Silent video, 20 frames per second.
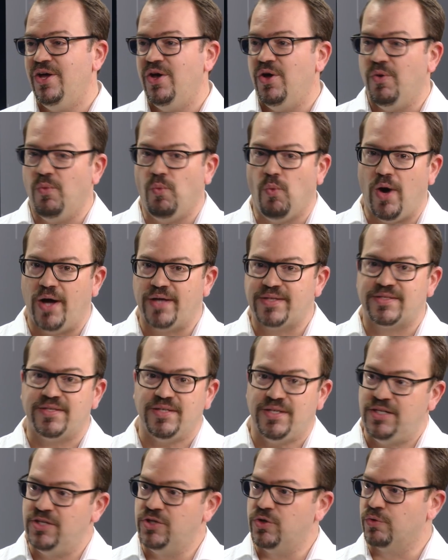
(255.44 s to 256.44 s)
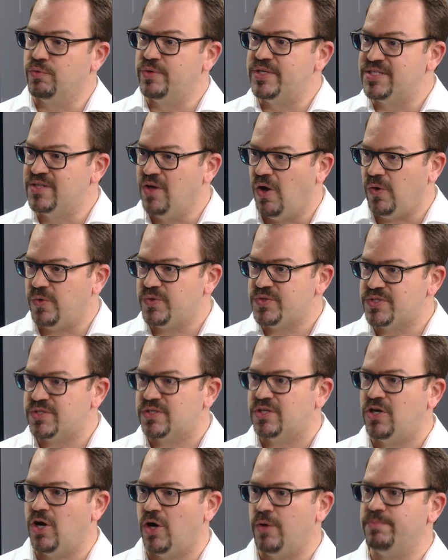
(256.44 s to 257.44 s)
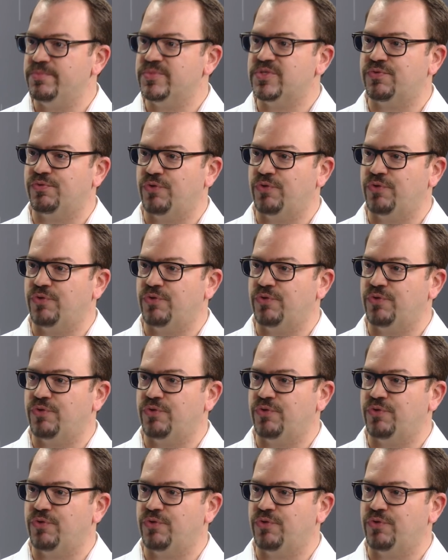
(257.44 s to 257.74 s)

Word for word: what in your results comes